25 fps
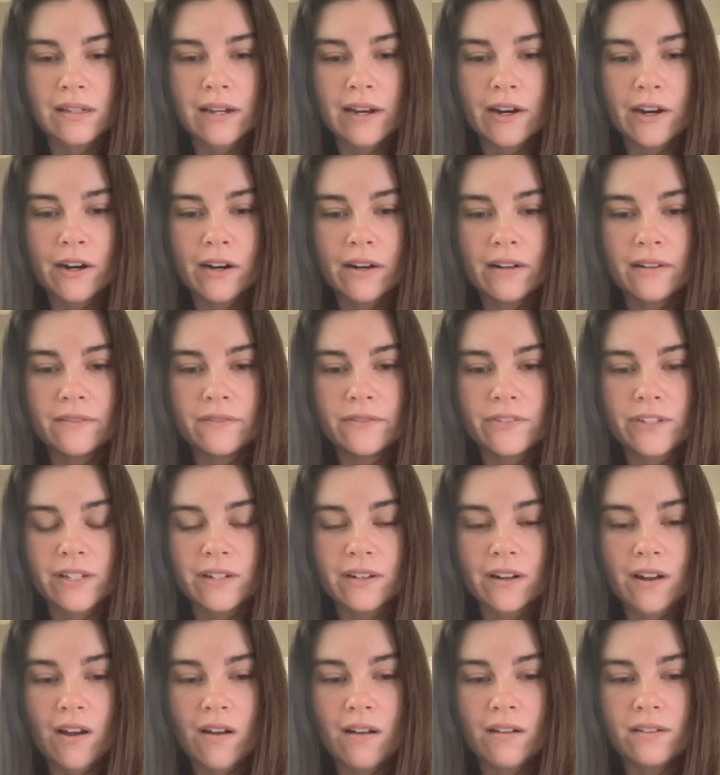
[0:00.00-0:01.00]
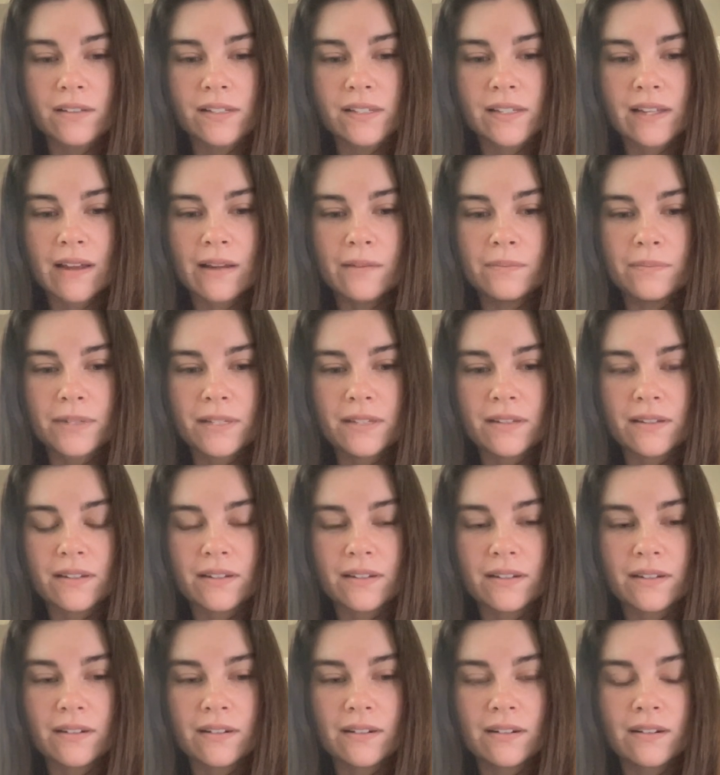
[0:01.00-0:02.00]
narratives and concepts
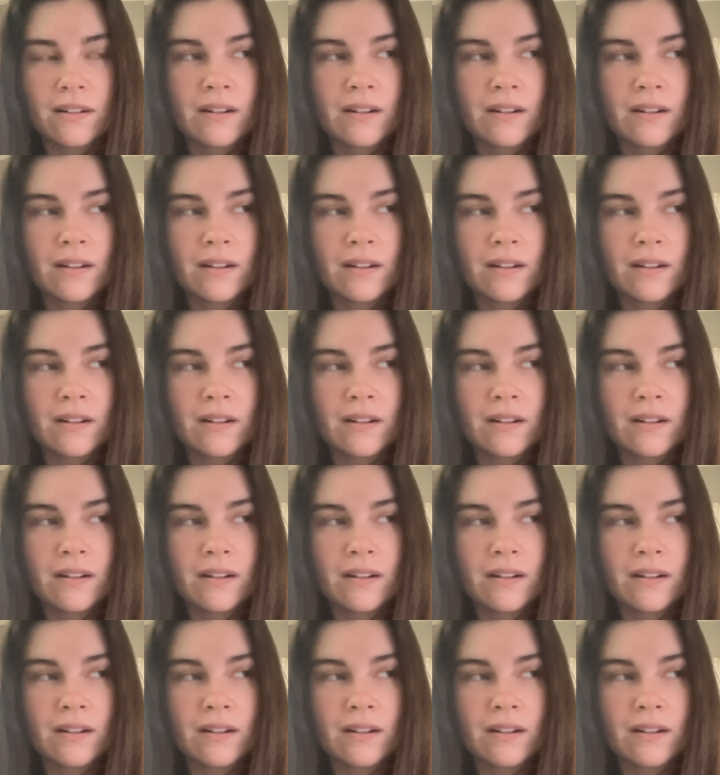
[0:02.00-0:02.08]
and